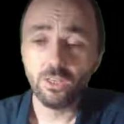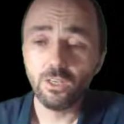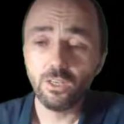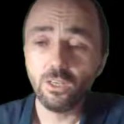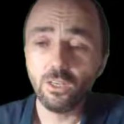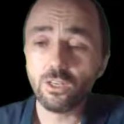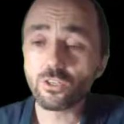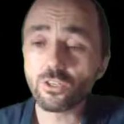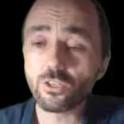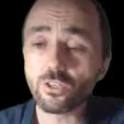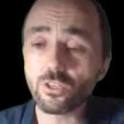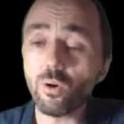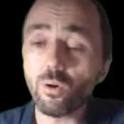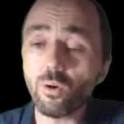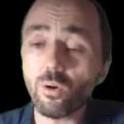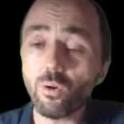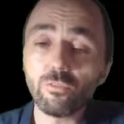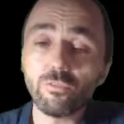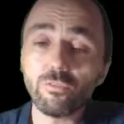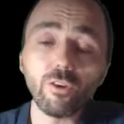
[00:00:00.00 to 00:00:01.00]
So,
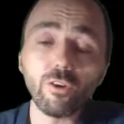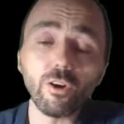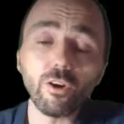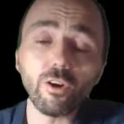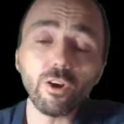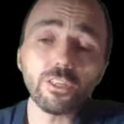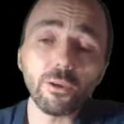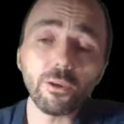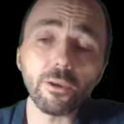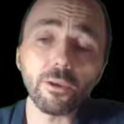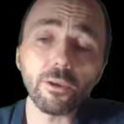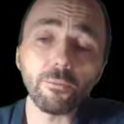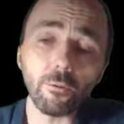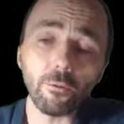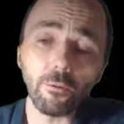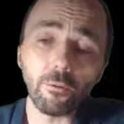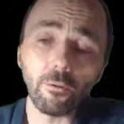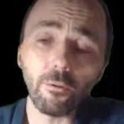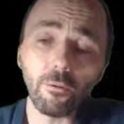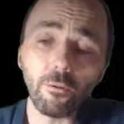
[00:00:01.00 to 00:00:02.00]
for
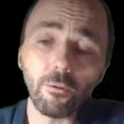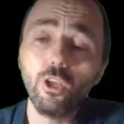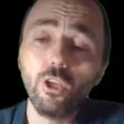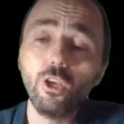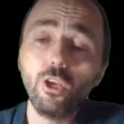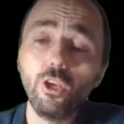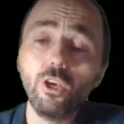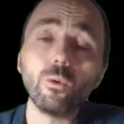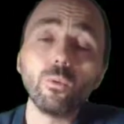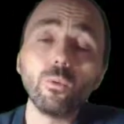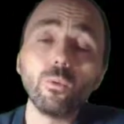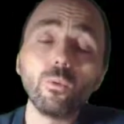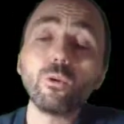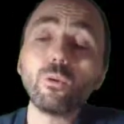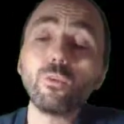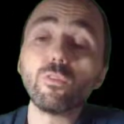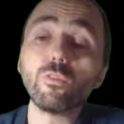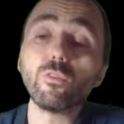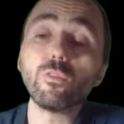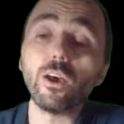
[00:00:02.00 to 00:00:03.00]
example, we
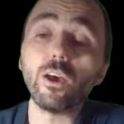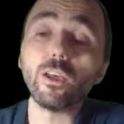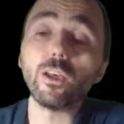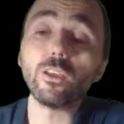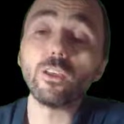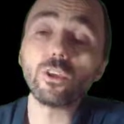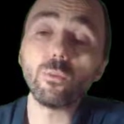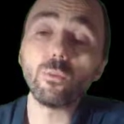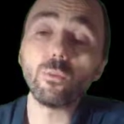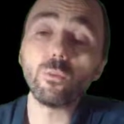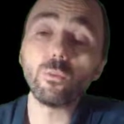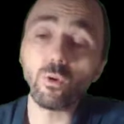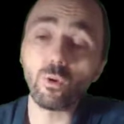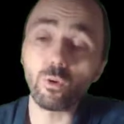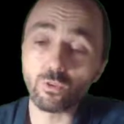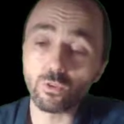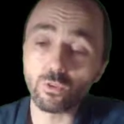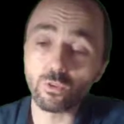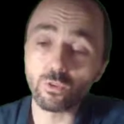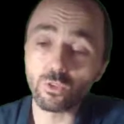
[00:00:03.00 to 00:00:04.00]
could find some
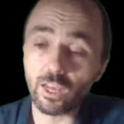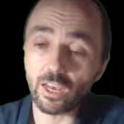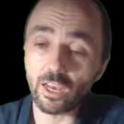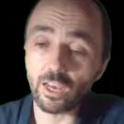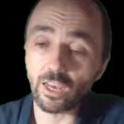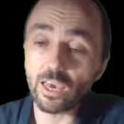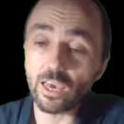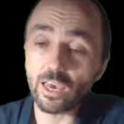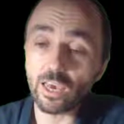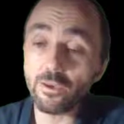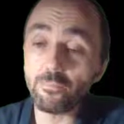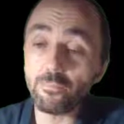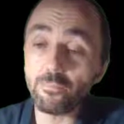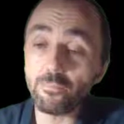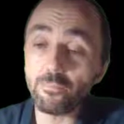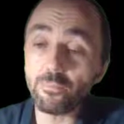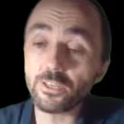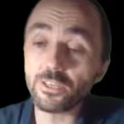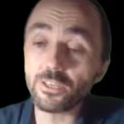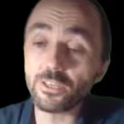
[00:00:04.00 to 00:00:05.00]
rules like A,
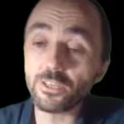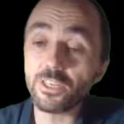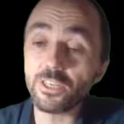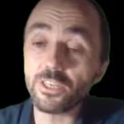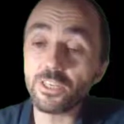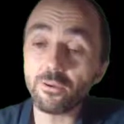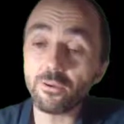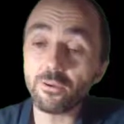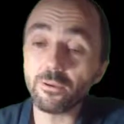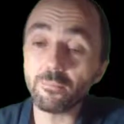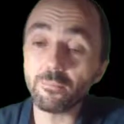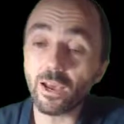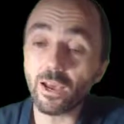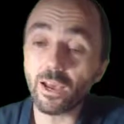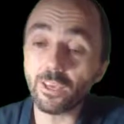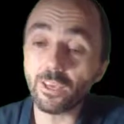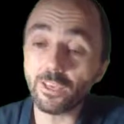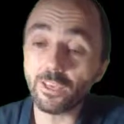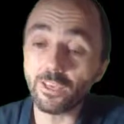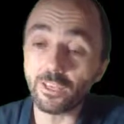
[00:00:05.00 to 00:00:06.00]
B, C imply
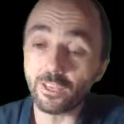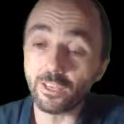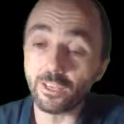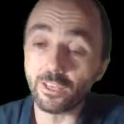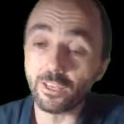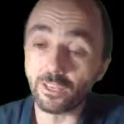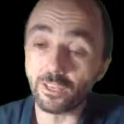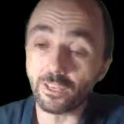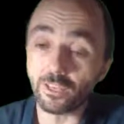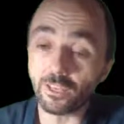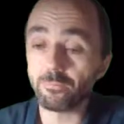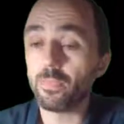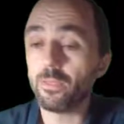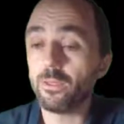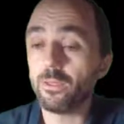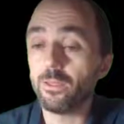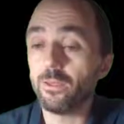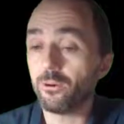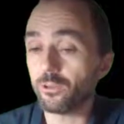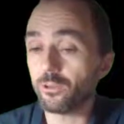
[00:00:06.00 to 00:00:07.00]
E.
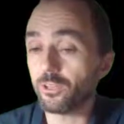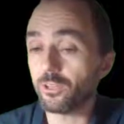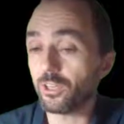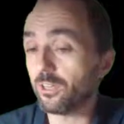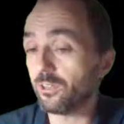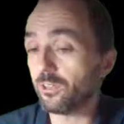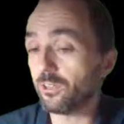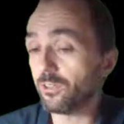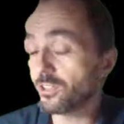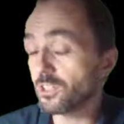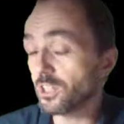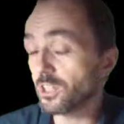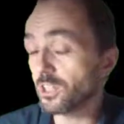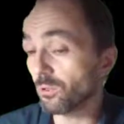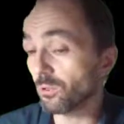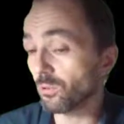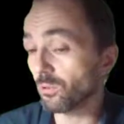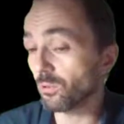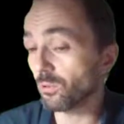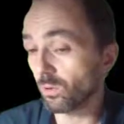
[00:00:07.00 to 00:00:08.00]
Okay, the
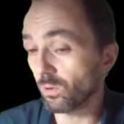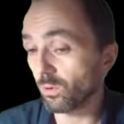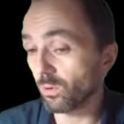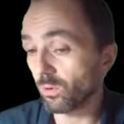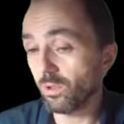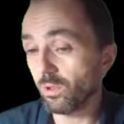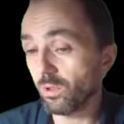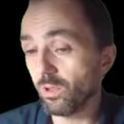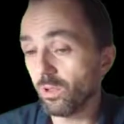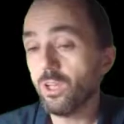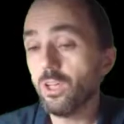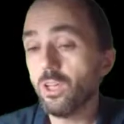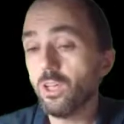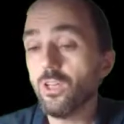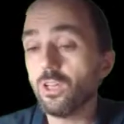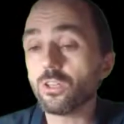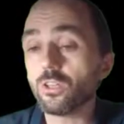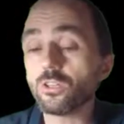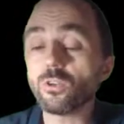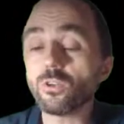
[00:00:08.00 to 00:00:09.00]
second rule.
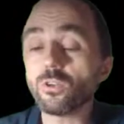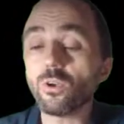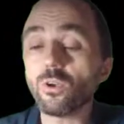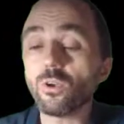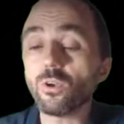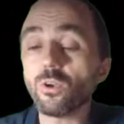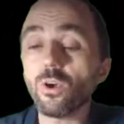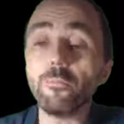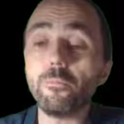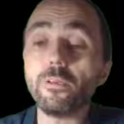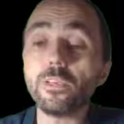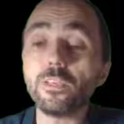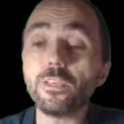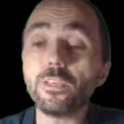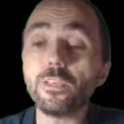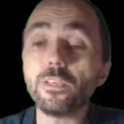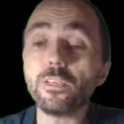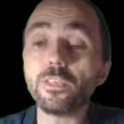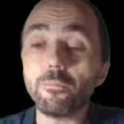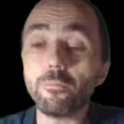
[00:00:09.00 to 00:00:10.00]
So A, B,
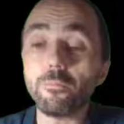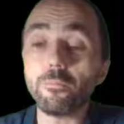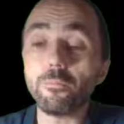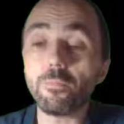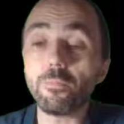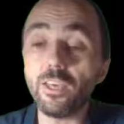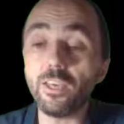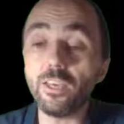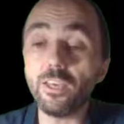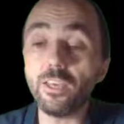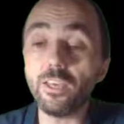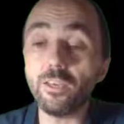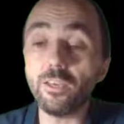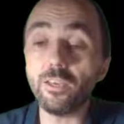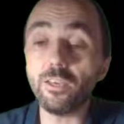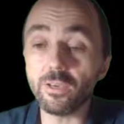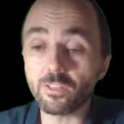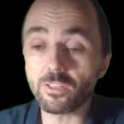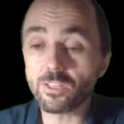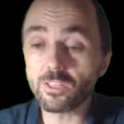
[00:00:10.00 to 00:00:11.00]
C imply E
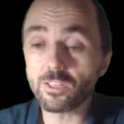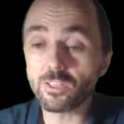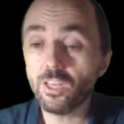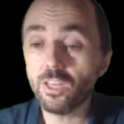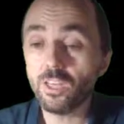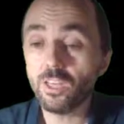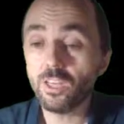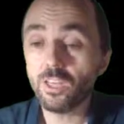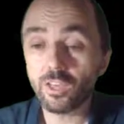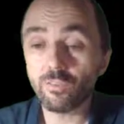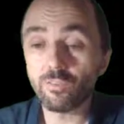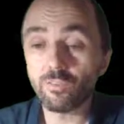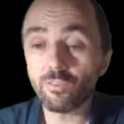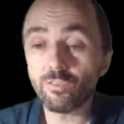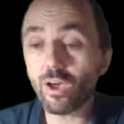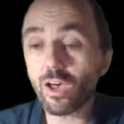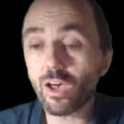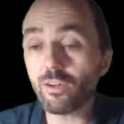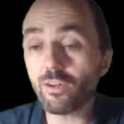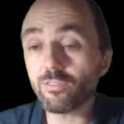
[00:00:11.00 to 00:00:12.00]
means if you
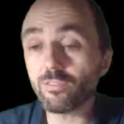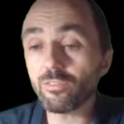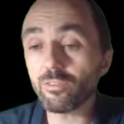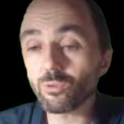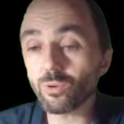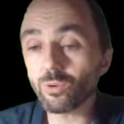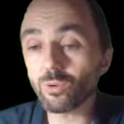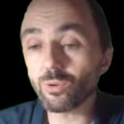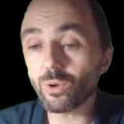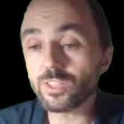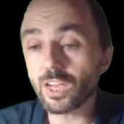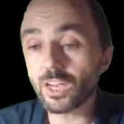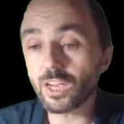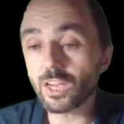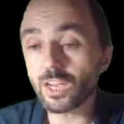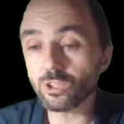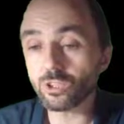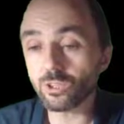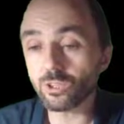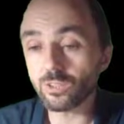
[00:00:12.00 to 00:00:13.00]
have a
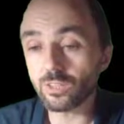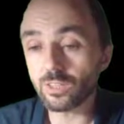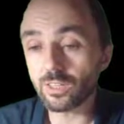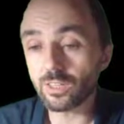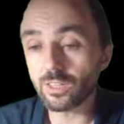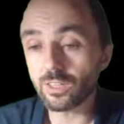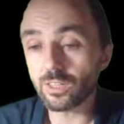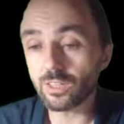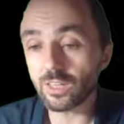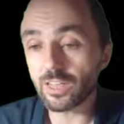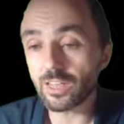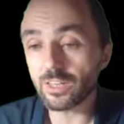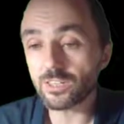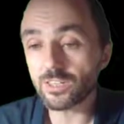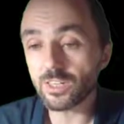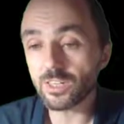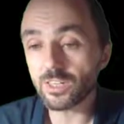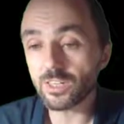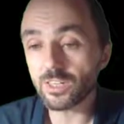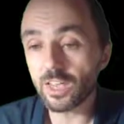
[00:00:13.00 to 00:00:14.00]
transaction that has
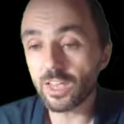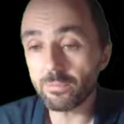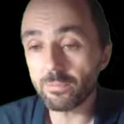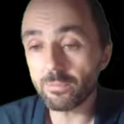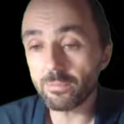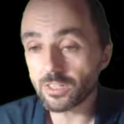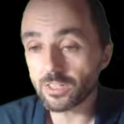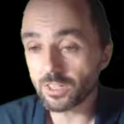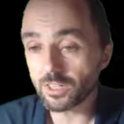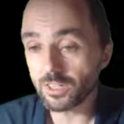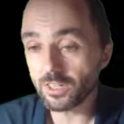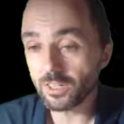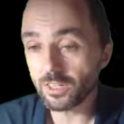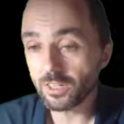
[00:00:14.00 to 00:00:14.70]
A, B, C,